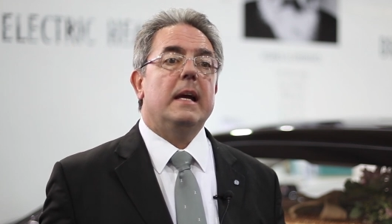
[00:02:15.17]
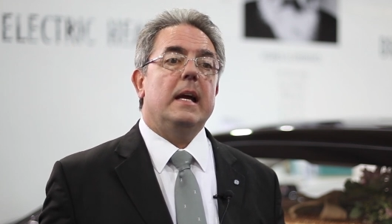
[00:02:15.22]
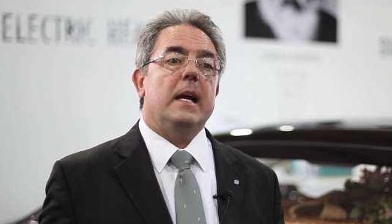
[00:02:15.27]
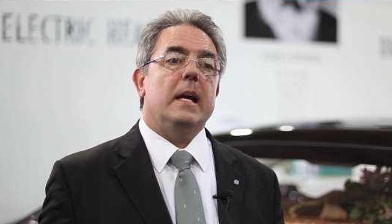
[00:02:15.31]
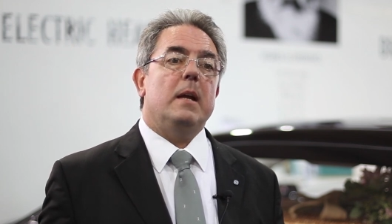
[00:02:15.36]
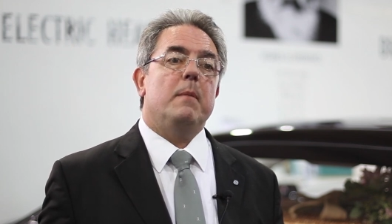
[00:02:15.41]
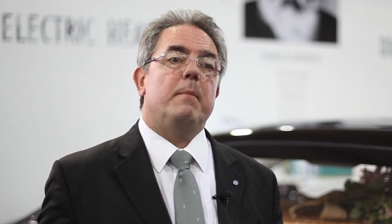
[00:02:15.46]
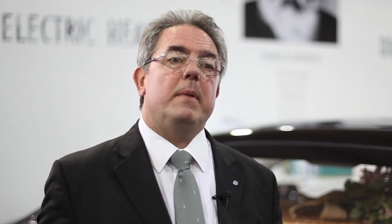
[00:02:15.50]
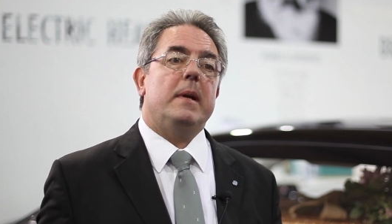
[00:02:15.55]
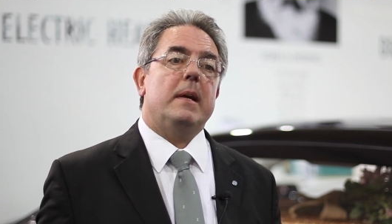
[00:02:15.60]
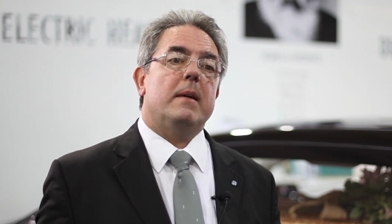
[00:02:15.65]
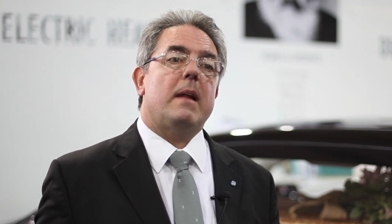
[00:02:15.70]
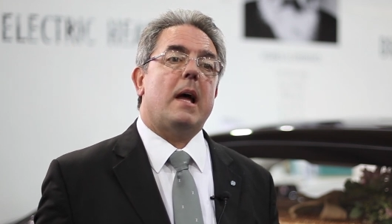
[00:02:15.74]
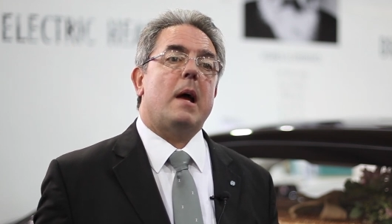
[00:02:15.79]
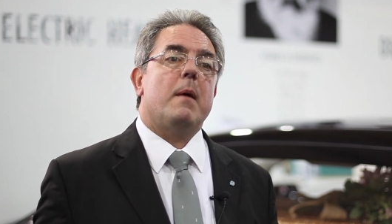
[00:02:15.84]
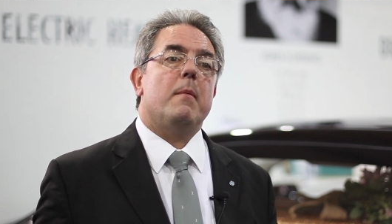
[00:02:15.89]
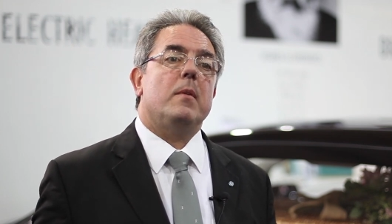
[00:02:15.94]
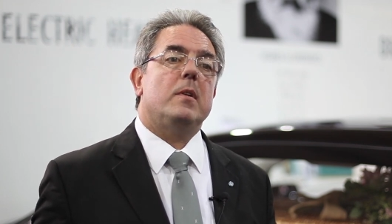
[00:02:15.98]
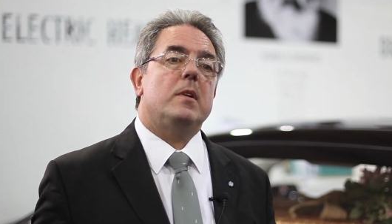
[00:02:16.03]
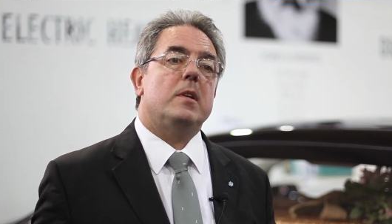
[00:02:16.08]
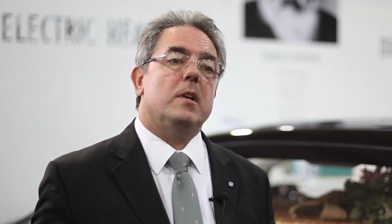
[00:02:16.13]
in being
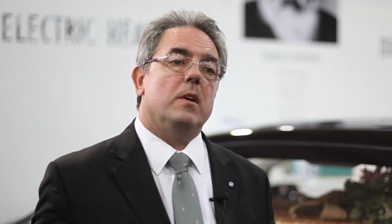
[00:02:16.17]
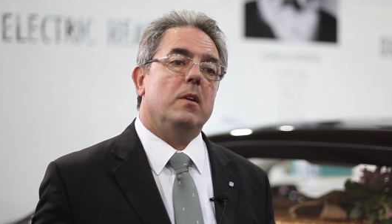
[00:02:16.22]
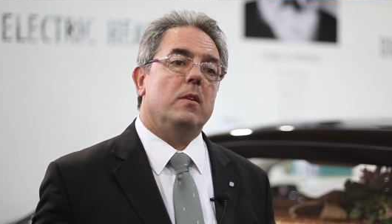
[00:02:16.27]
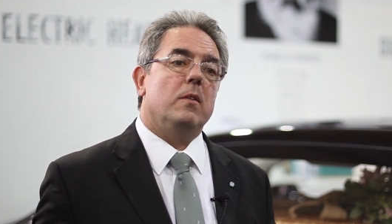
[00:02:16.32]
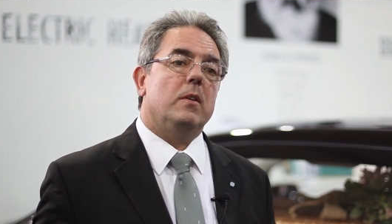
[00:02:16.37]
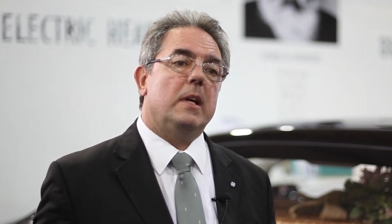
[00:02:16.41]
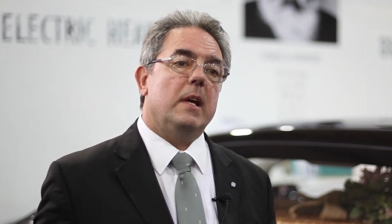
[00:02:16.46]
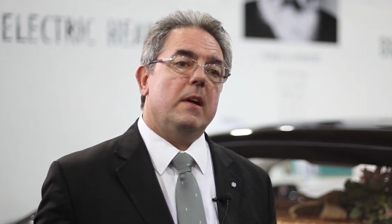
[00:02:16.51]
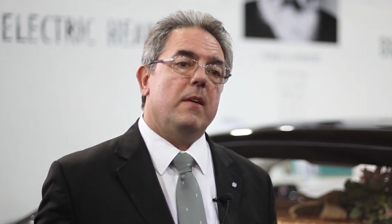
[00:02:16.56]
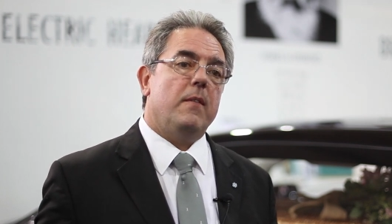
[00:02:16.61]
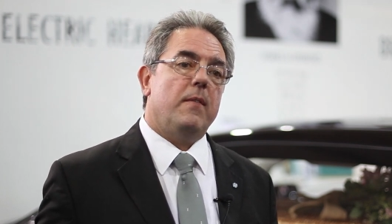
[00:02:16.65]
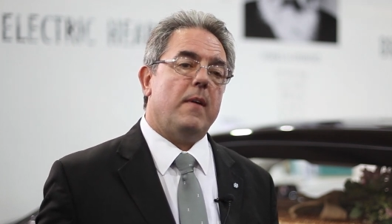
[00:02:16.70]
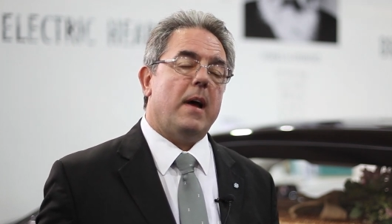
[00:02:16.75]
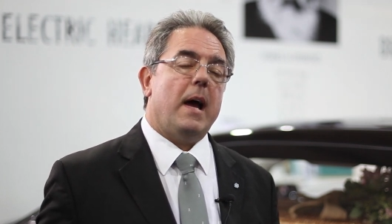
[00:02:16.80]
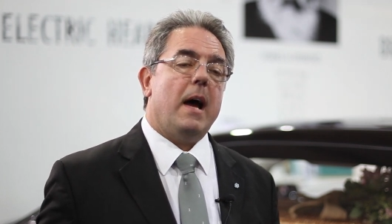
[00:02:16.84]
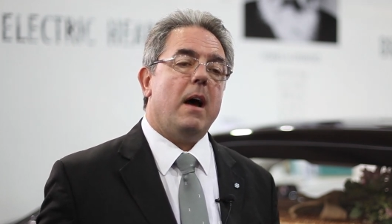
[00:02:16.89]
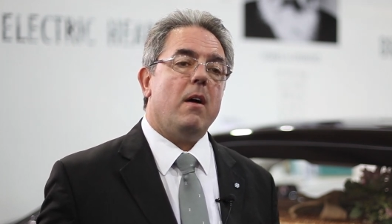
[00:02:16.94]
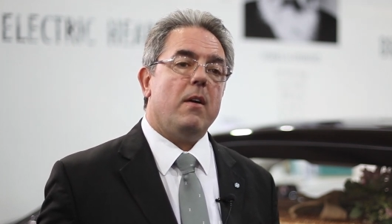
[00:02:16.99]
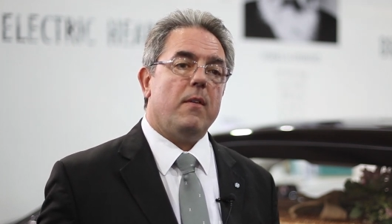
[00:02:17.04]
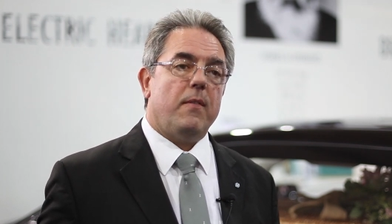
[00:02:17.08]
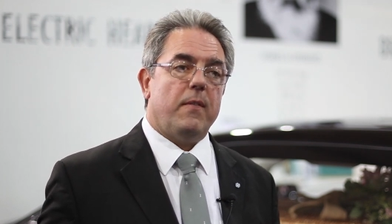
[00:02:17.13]
able to give
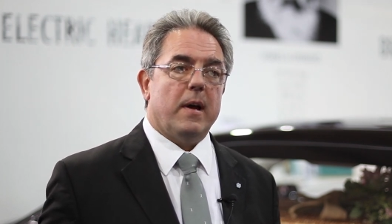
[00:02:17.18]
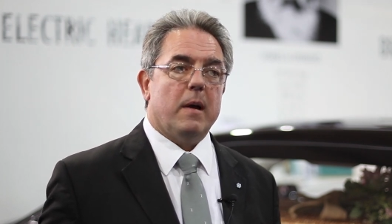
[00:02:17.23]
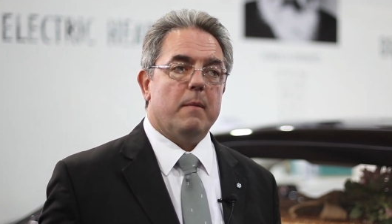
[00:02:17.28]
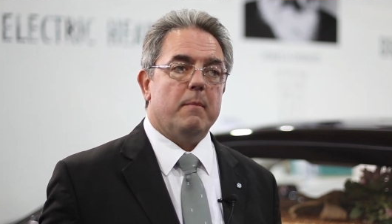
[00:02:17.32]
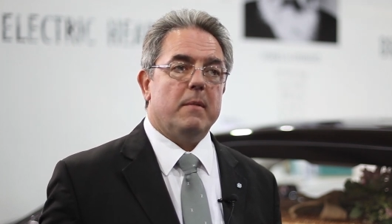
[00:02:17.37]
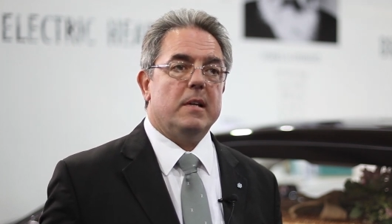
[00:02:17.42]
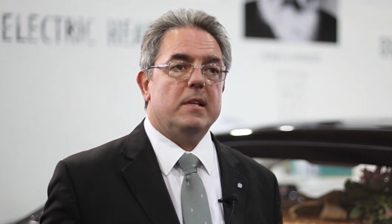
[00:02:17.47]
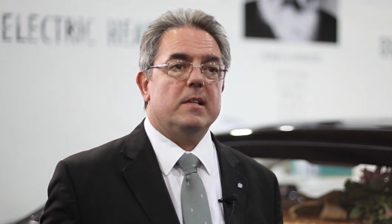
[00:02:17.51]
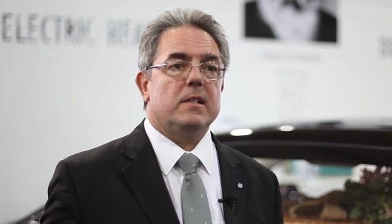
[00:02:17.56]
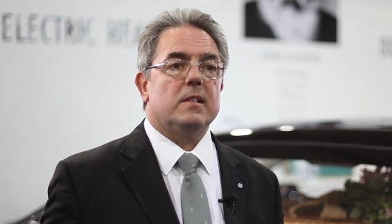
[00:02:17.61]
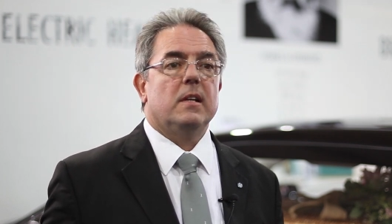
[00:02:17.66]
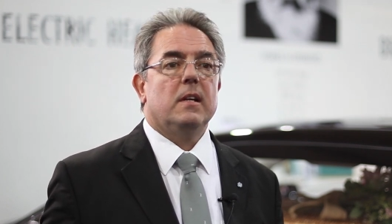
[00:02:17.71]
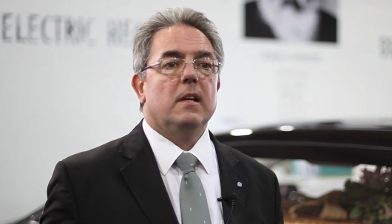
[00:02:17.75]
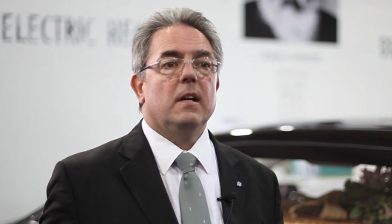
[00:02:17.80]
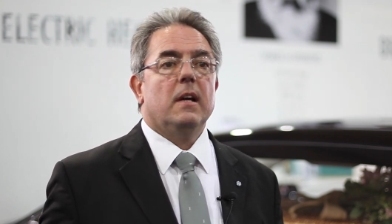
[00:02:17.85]
our families